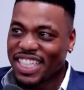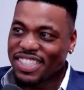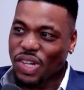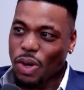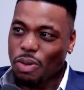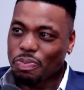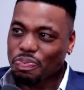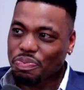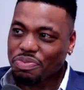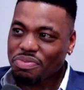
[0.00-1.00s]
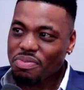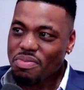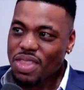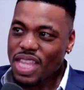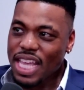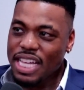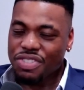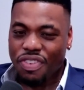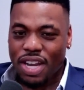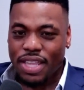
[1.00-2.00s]
So,
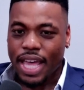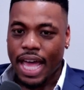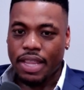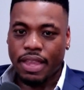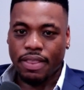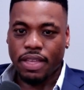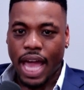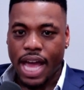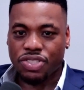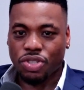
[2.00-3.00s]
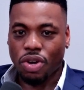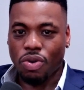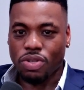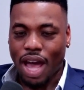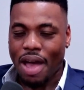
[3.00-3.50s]
it's funny that that the Astros.